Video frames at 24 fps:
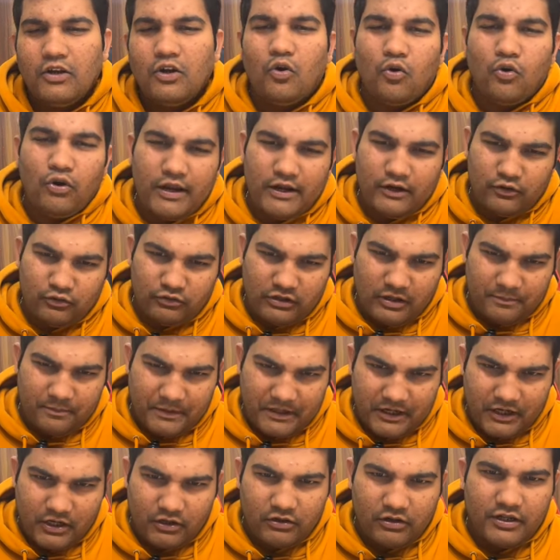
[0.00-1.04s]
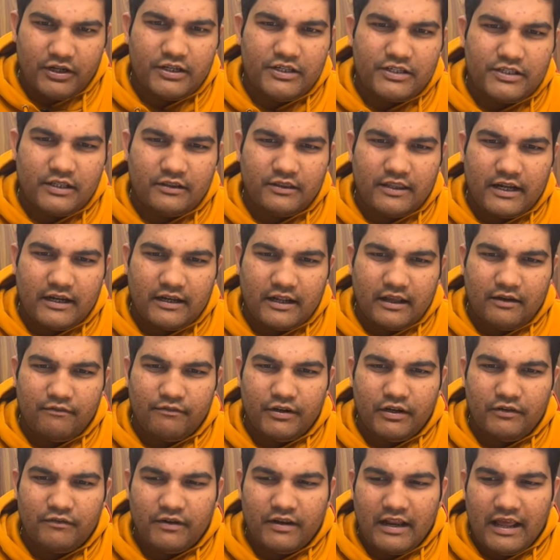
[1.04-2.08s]
owing to the particular reason that
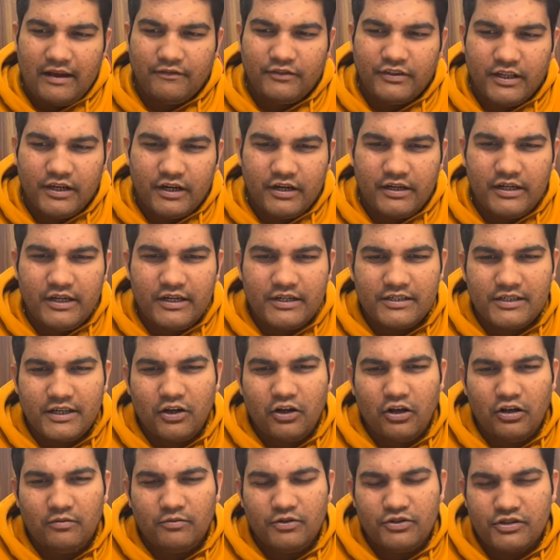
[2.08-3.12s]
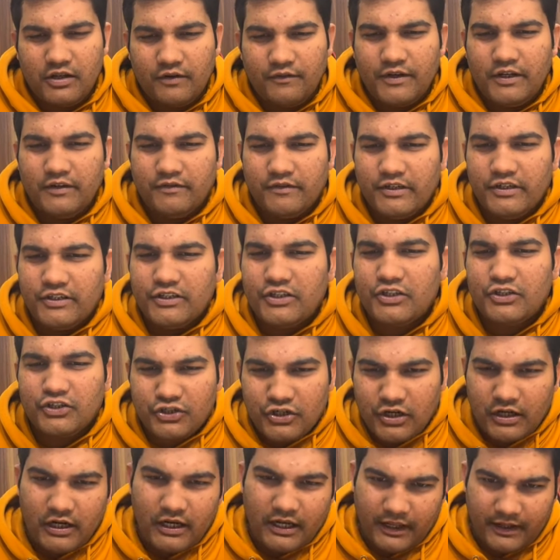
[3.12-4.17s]
everyone have their needs and almost everyone is
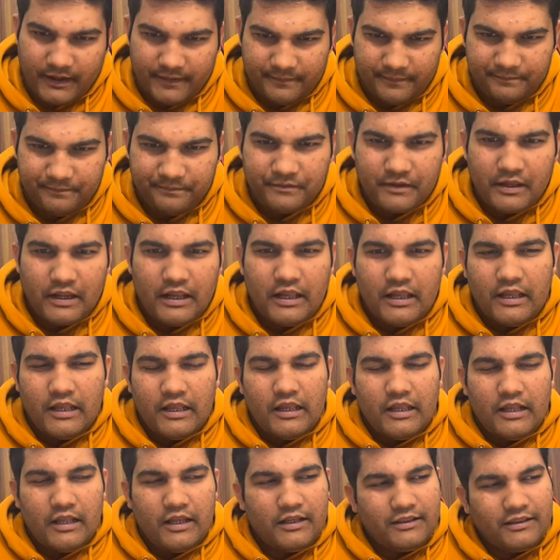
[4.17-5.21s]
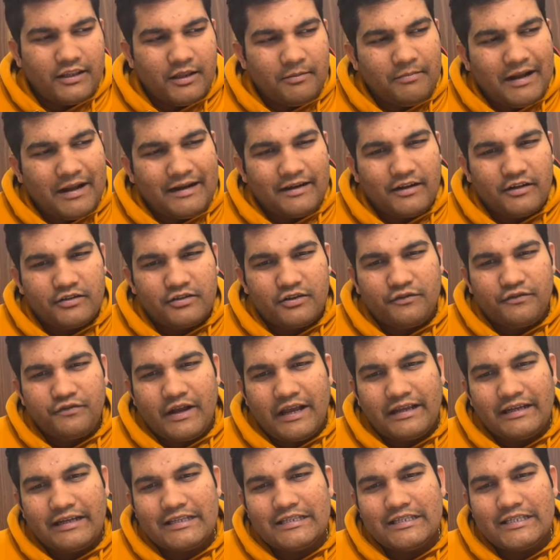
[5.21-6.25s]
struggling in the matters of
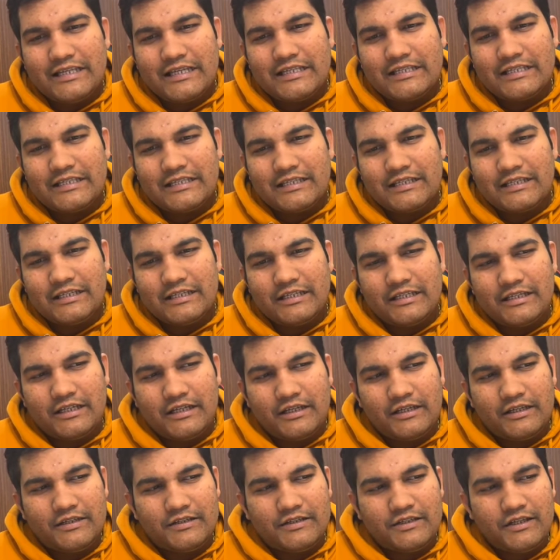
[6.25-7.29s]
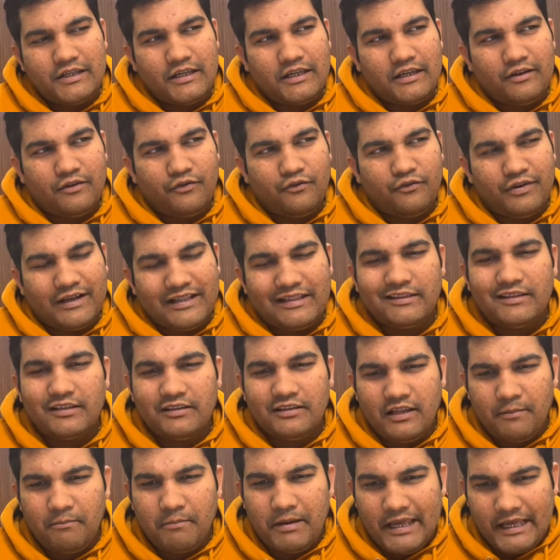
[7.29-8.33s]
finances you see wealth
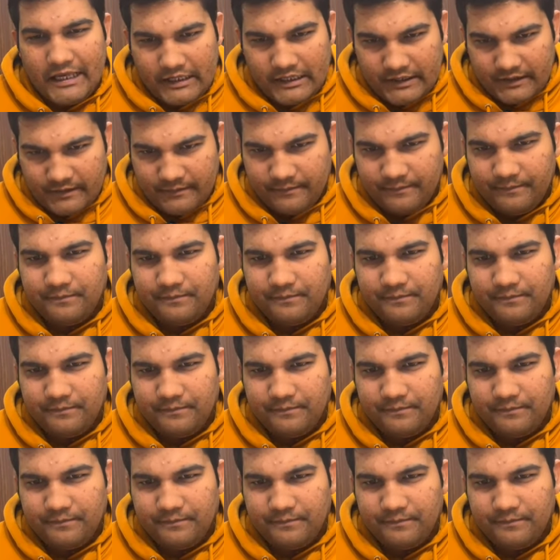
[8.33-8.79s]
they make